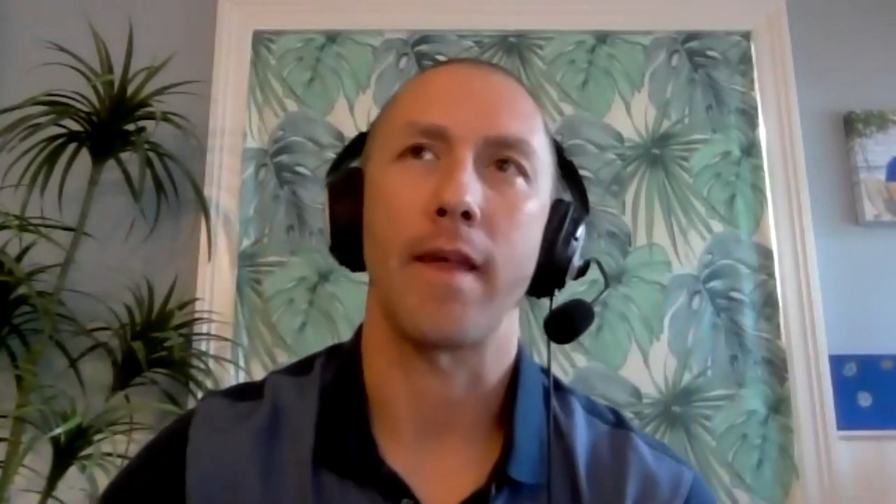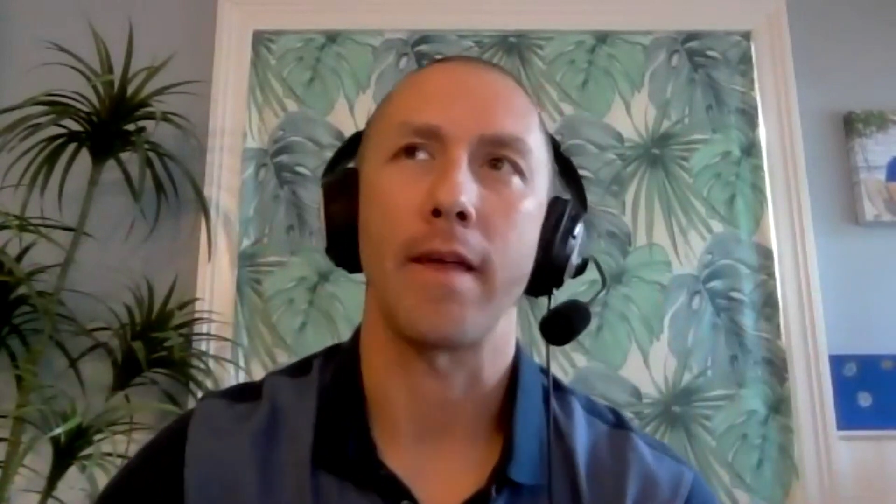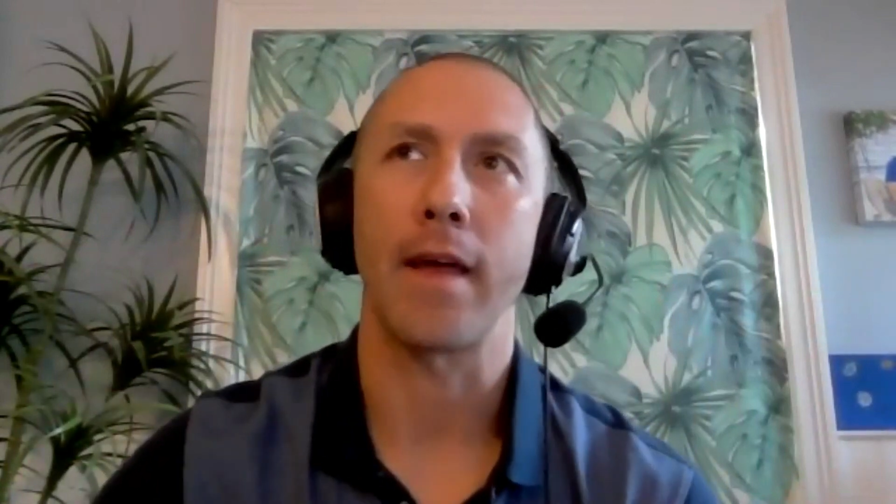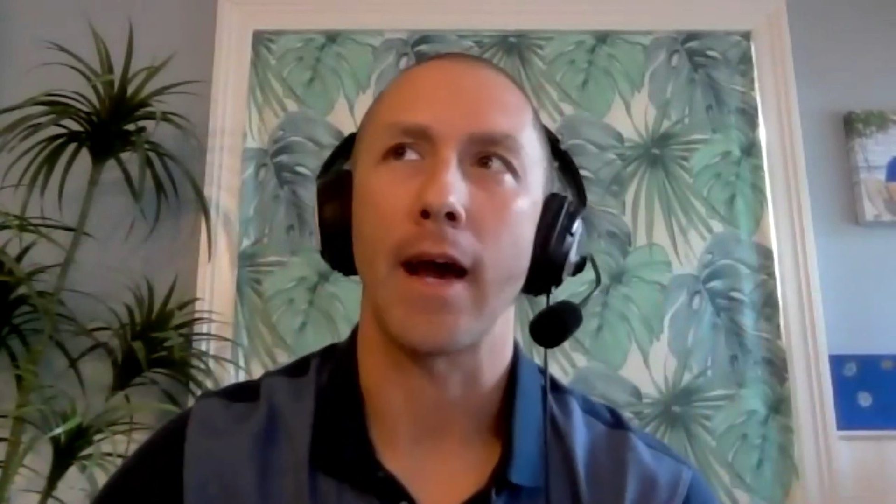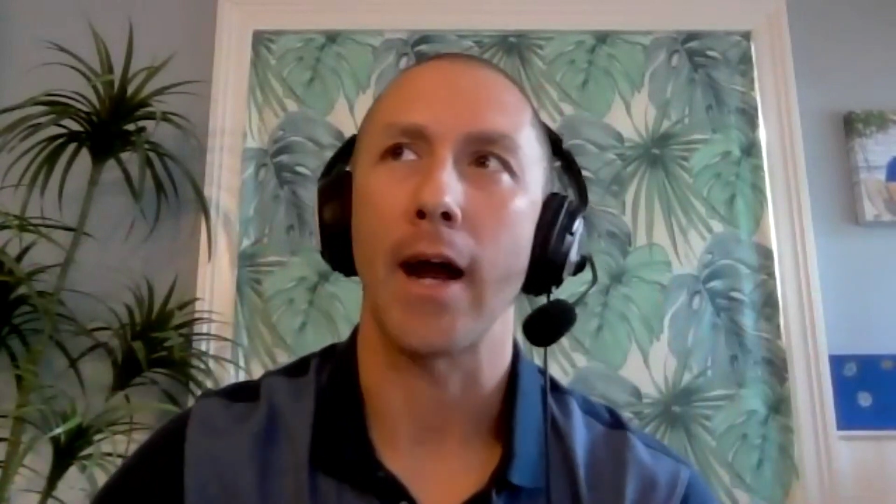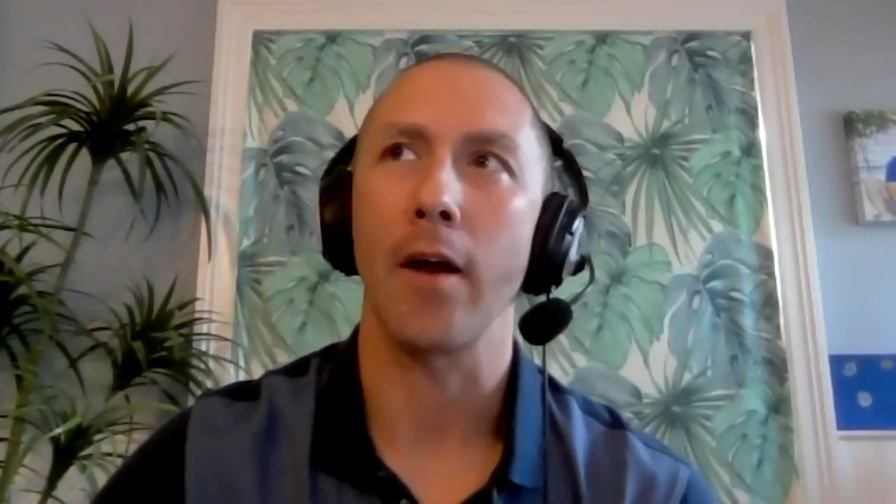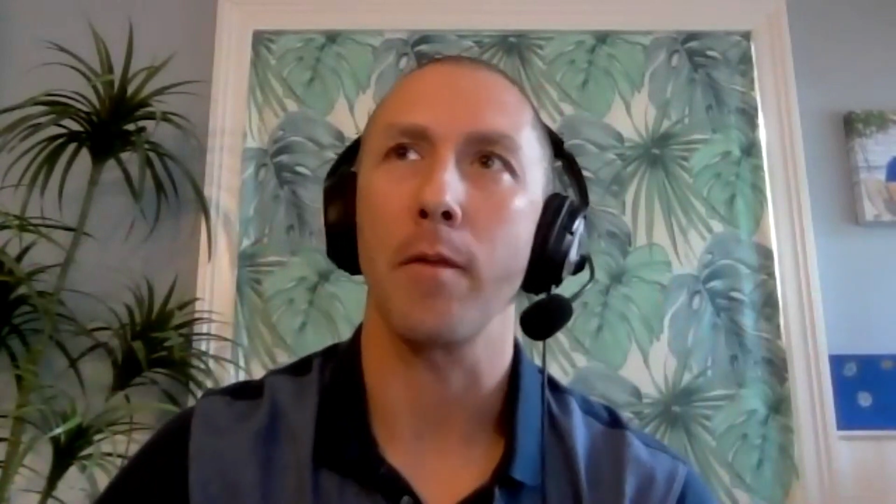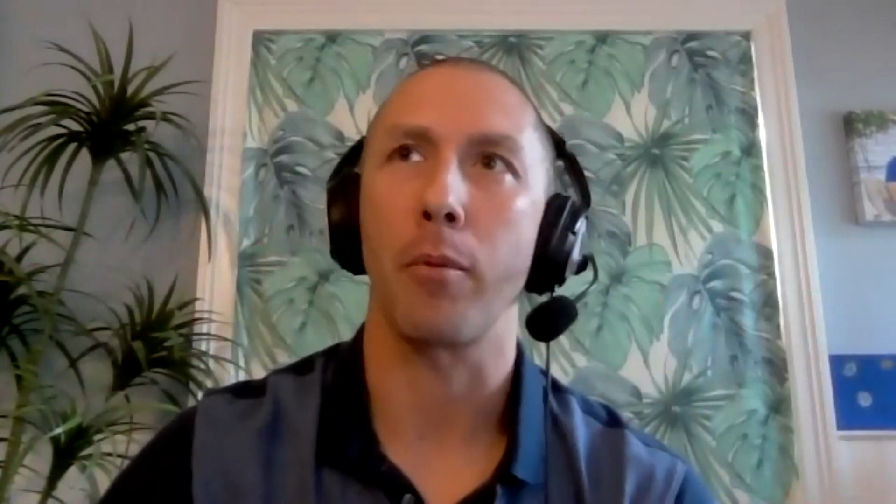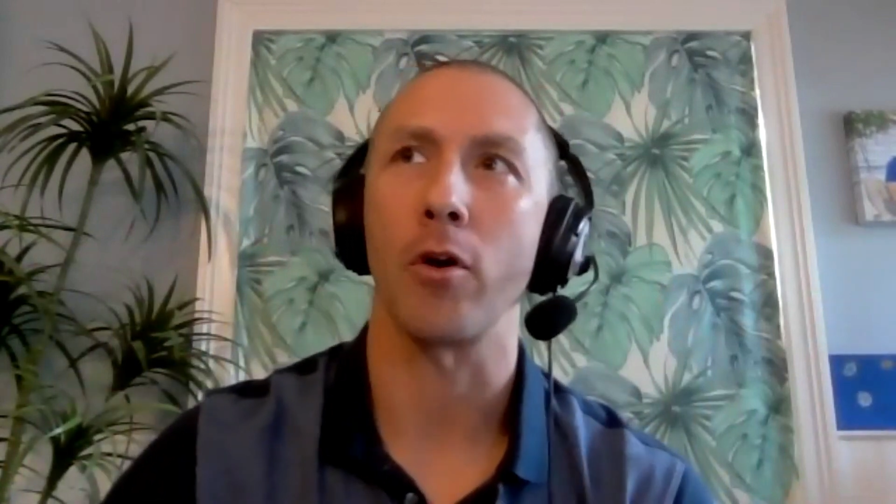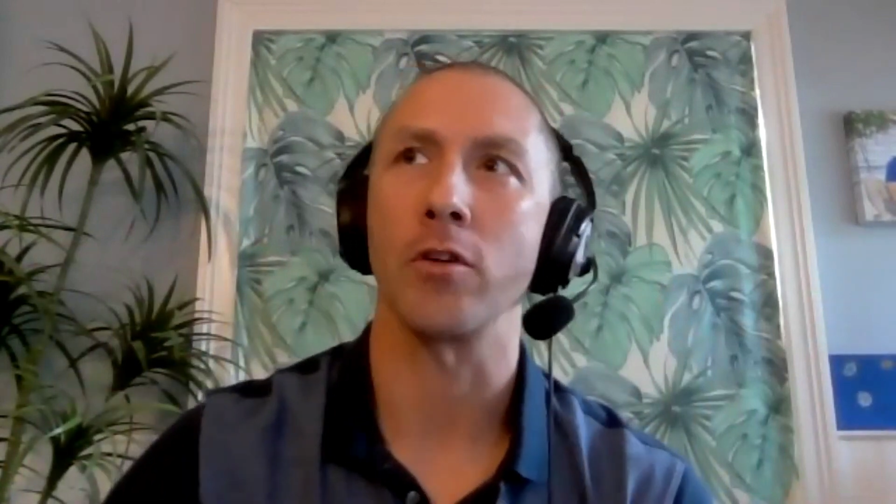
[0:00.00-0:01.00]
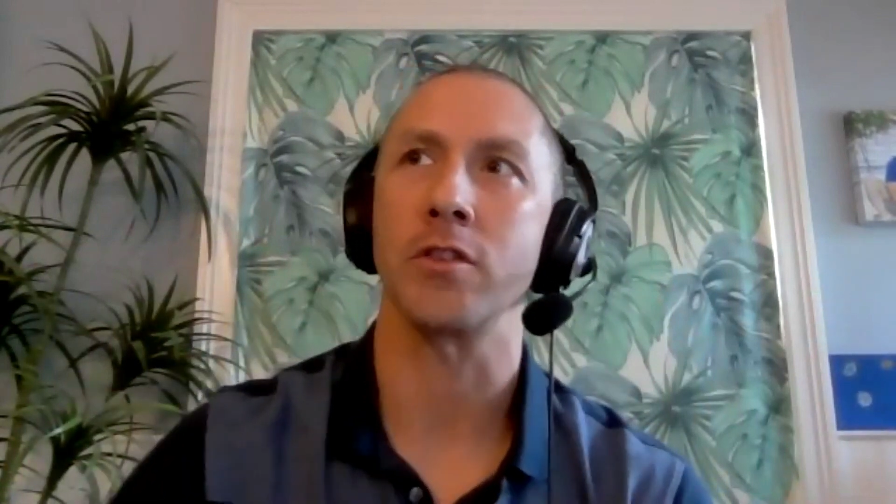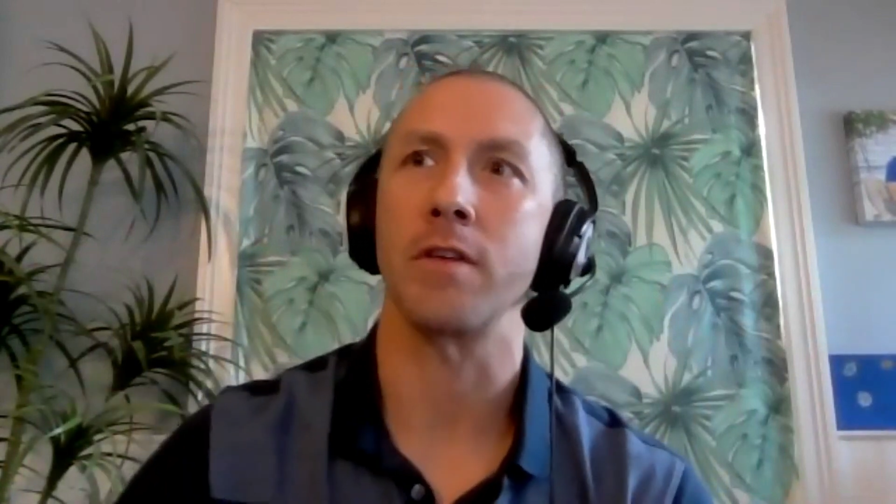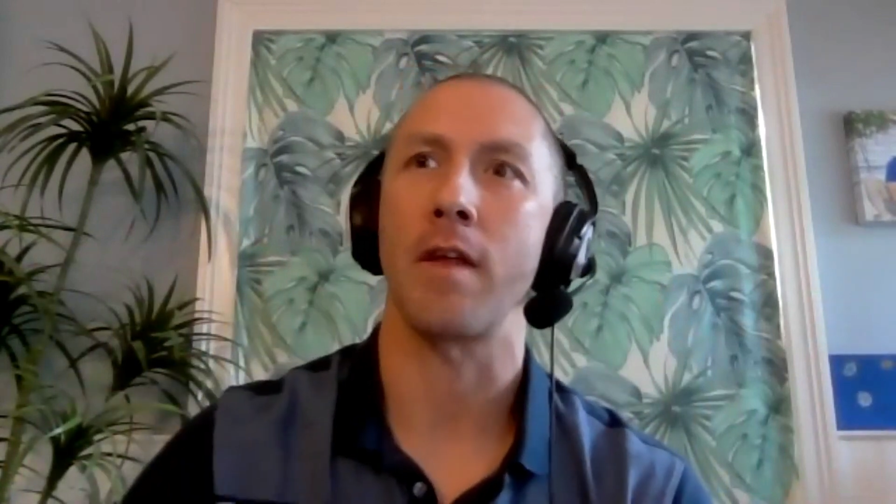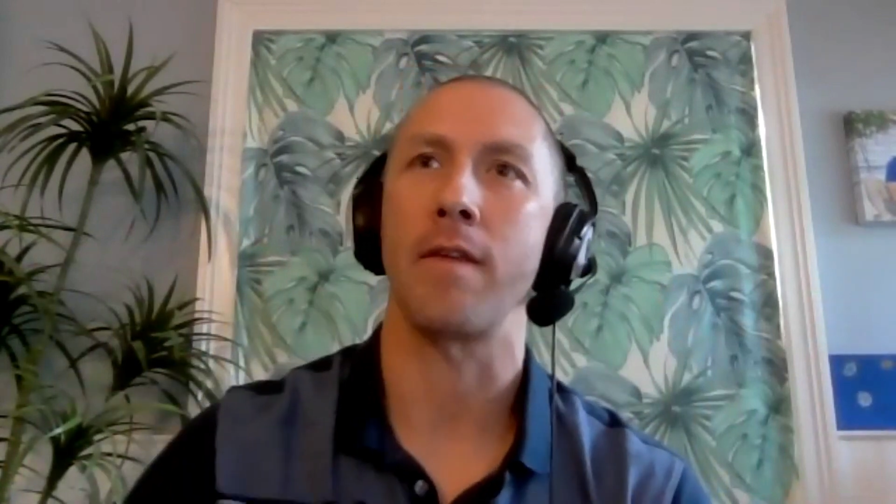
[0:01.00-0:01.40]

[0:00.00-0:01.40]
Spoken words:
They hire the person,